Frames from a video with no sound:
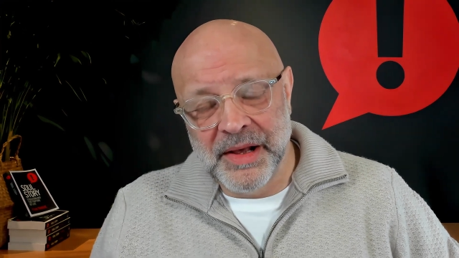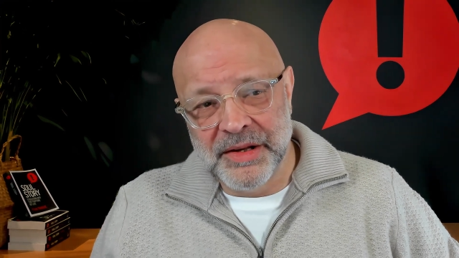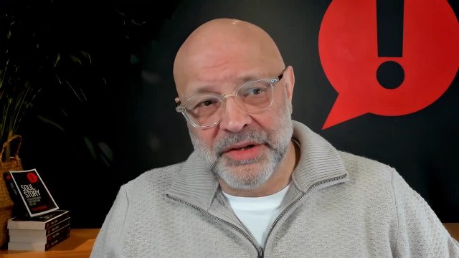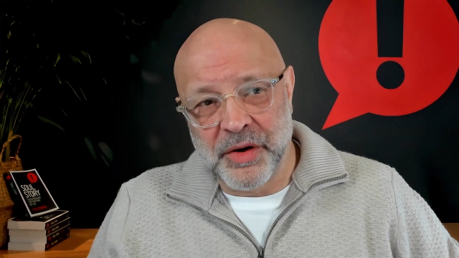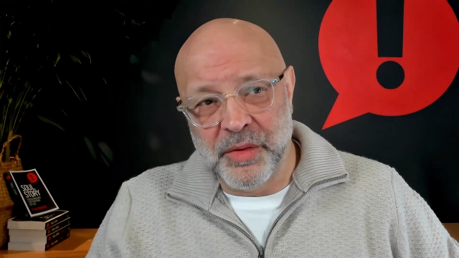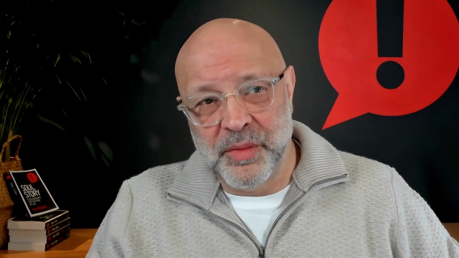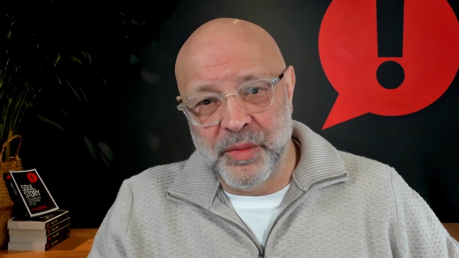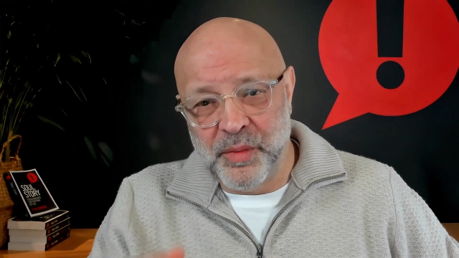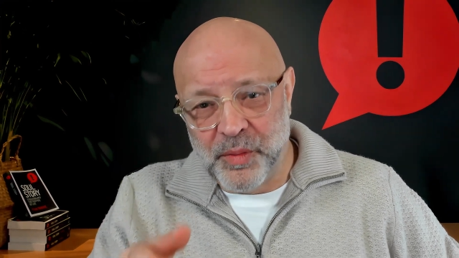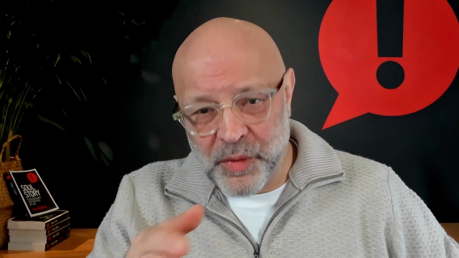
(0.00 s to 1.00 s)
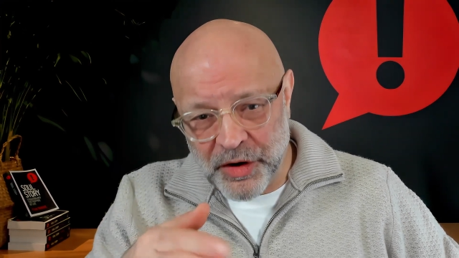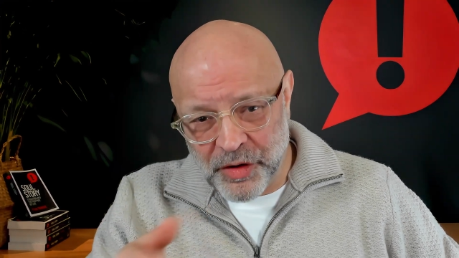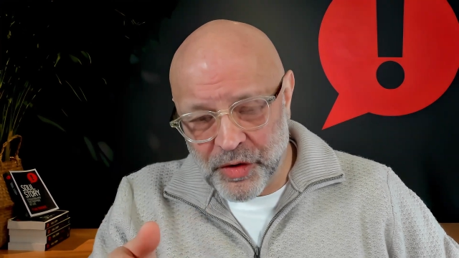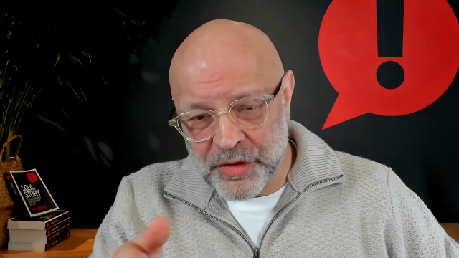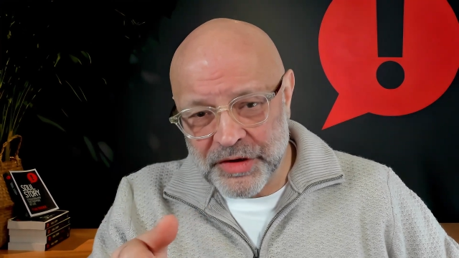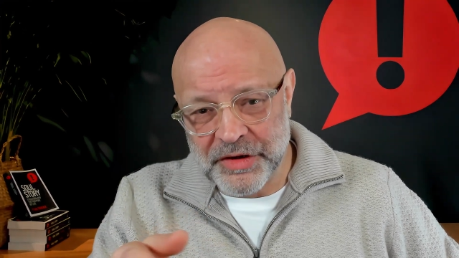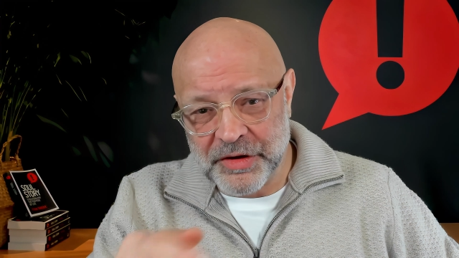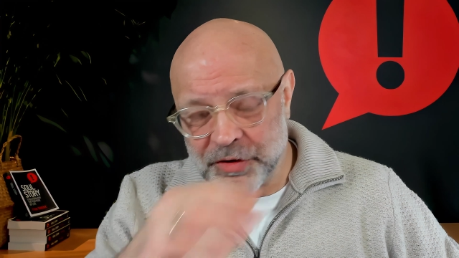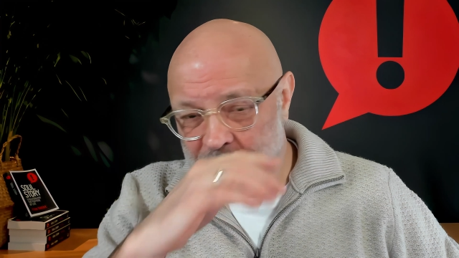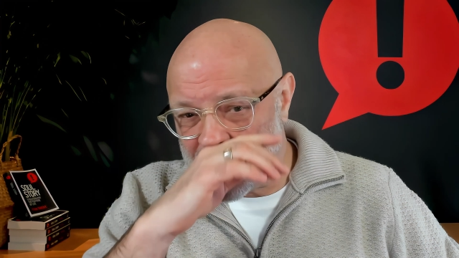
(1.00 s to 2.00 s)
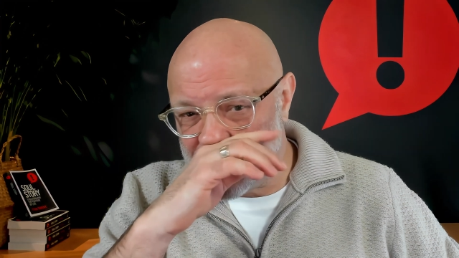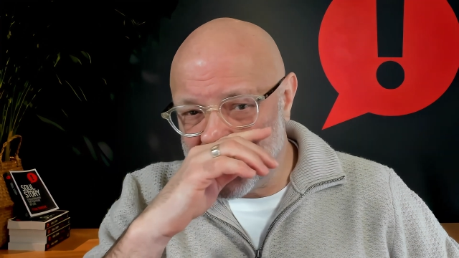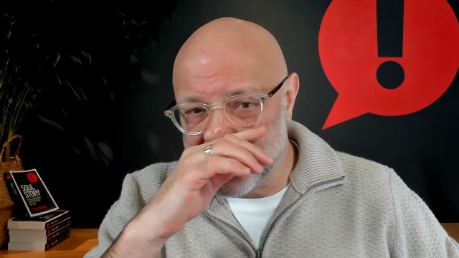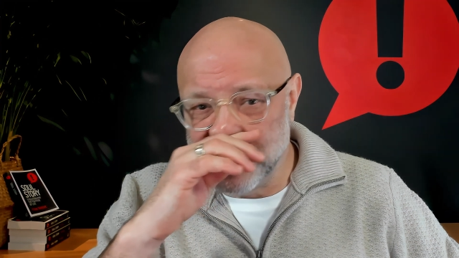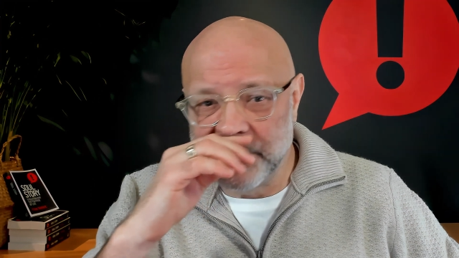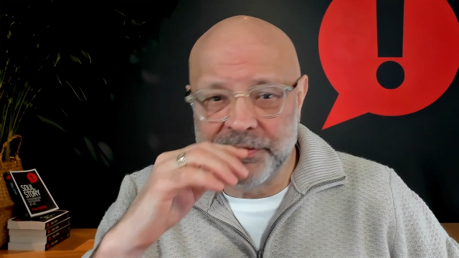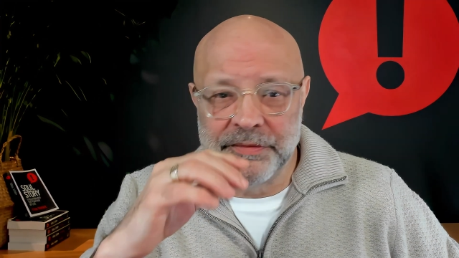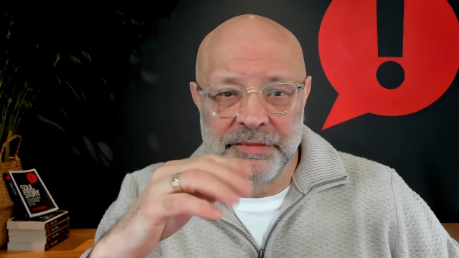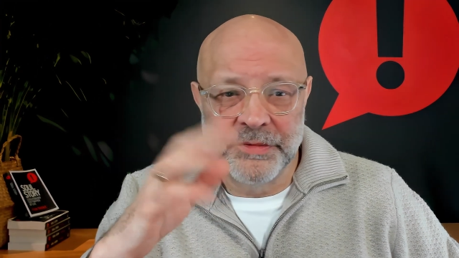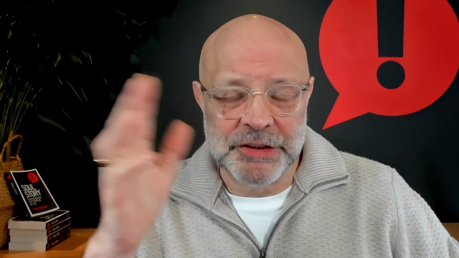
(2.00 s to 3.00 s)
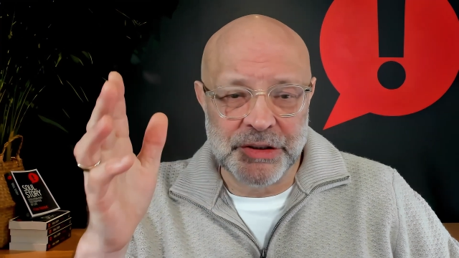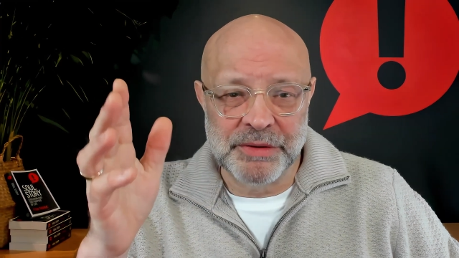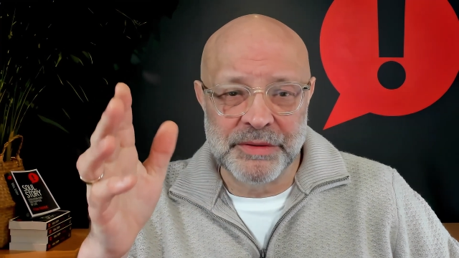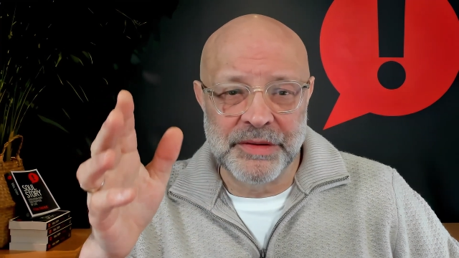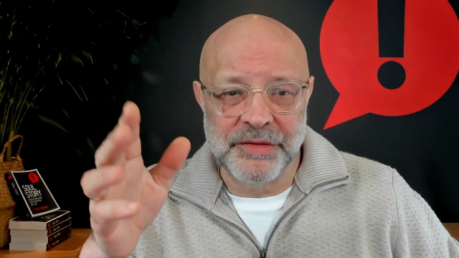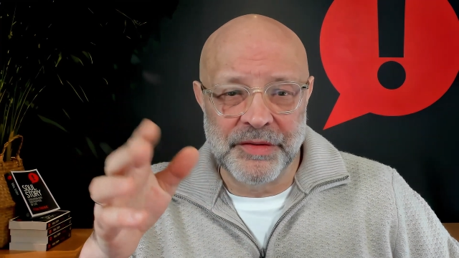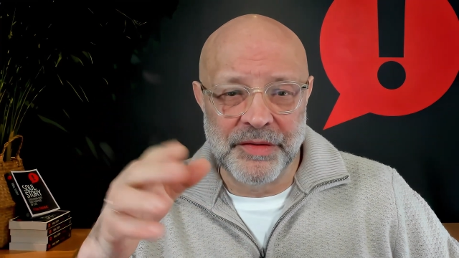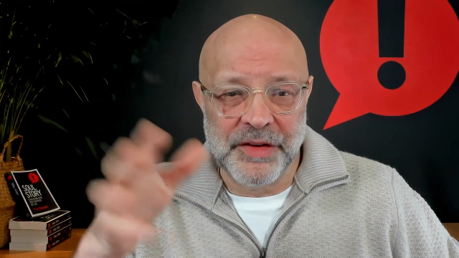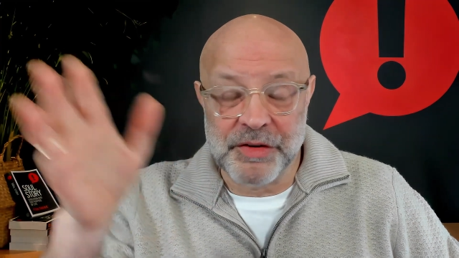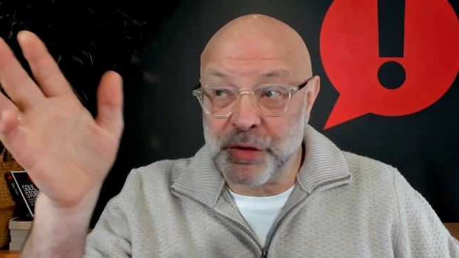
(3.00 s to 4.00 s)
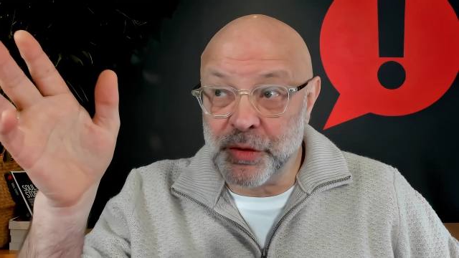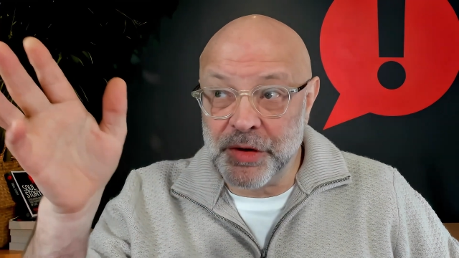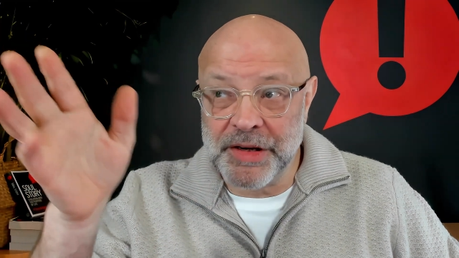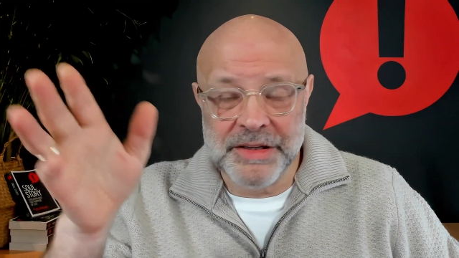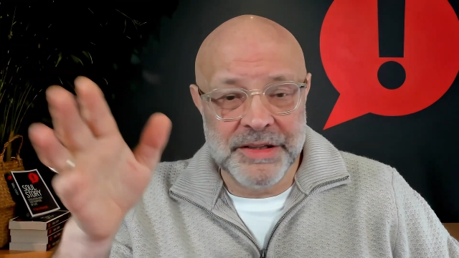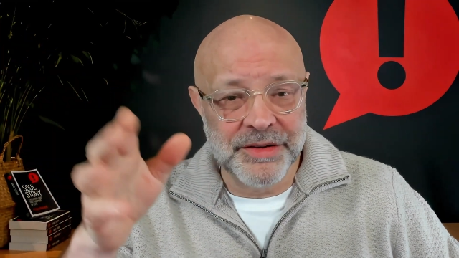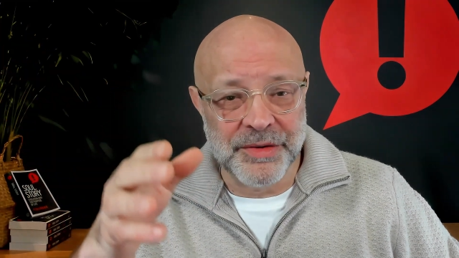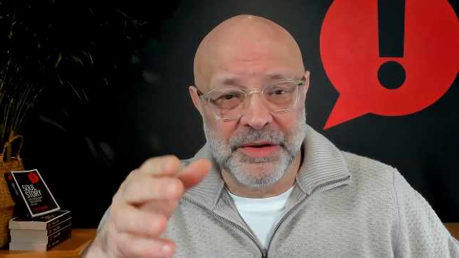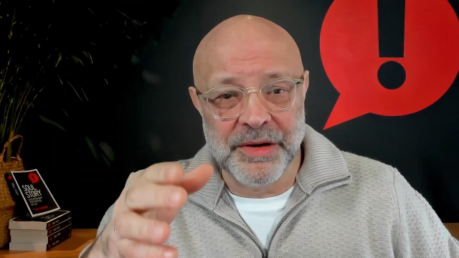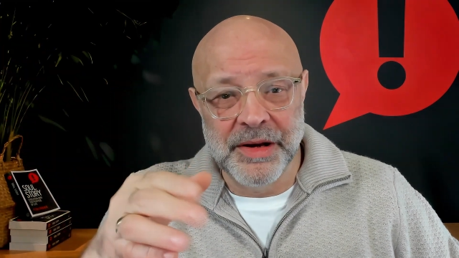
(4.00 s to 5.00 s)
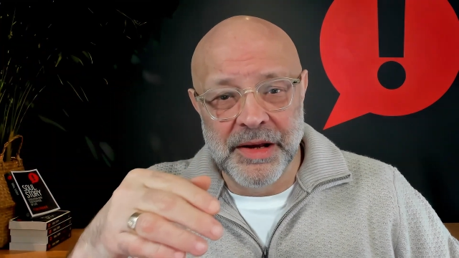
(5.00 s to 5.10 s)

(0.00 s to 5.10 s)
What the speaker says: So when you notice a distraction, if there's a noise or